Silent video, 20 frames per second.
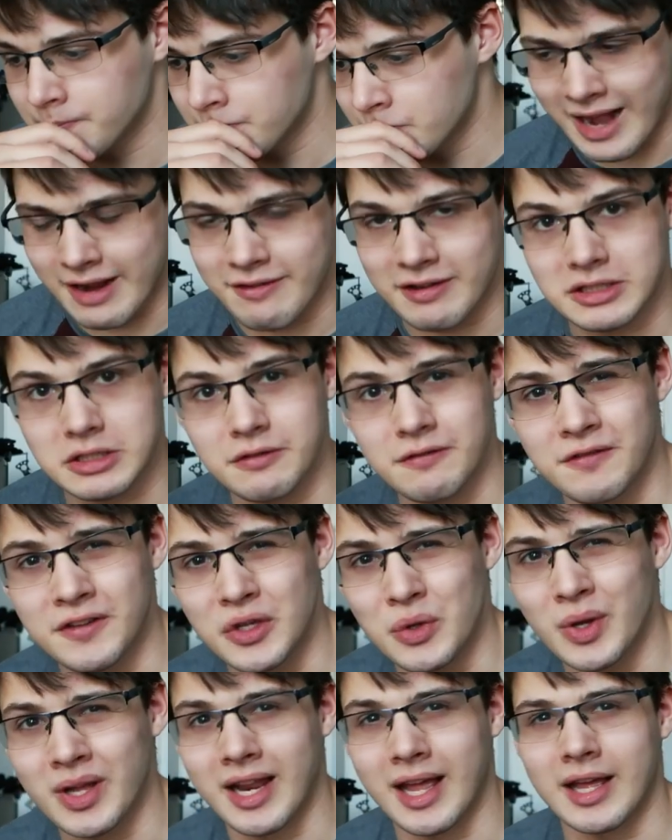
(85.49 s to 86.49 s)
I kind of have to
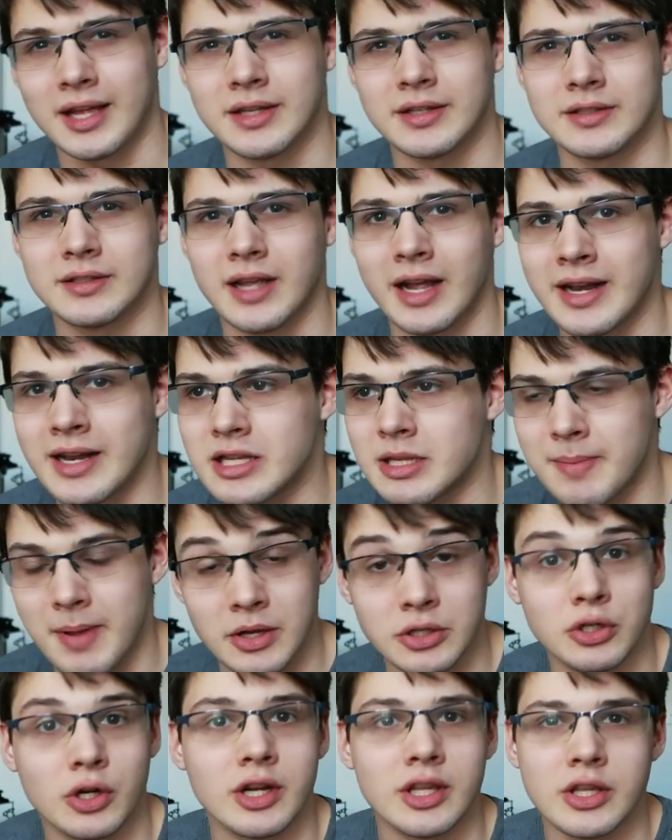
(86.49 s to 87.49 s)
view it as I need to
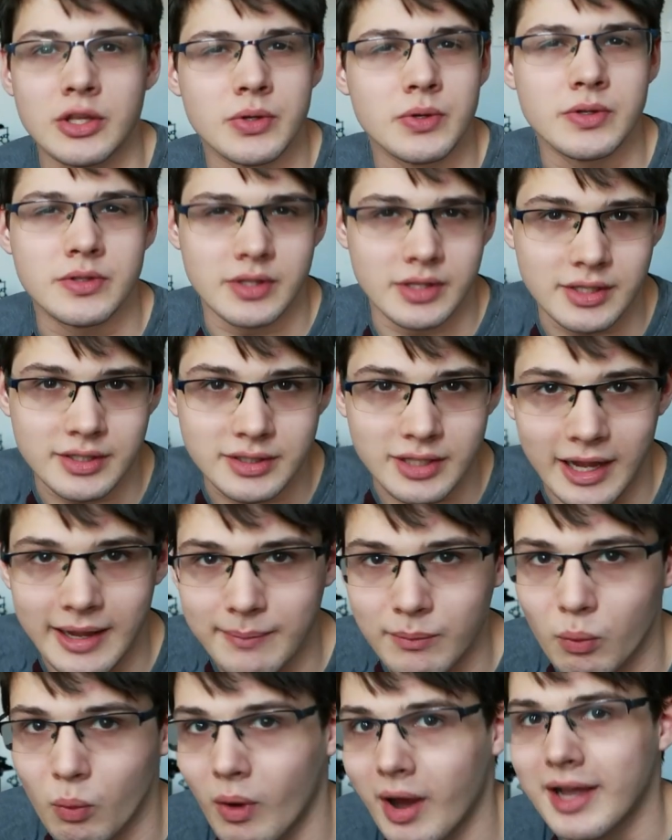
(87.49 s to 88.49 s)
make sure I use this
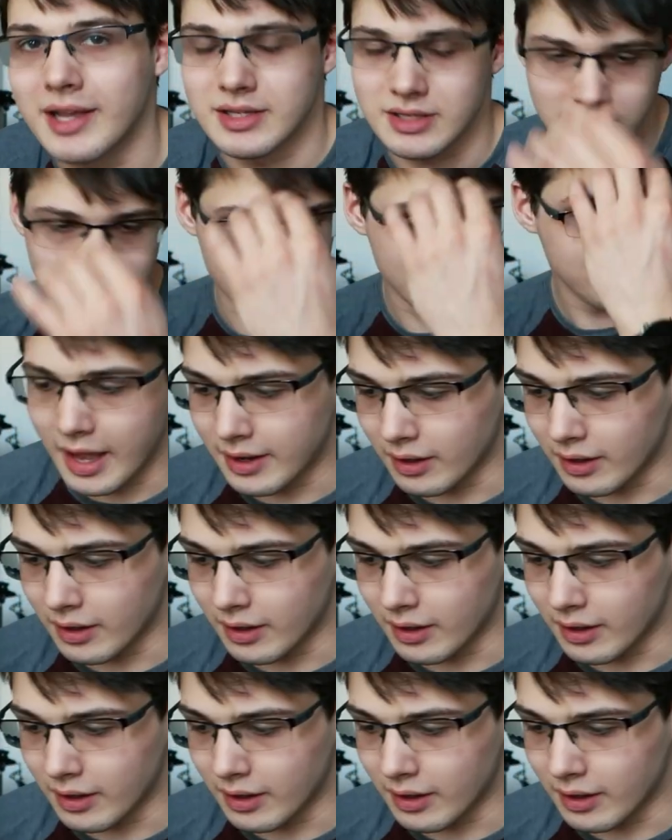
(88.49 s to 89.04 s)
time wisely.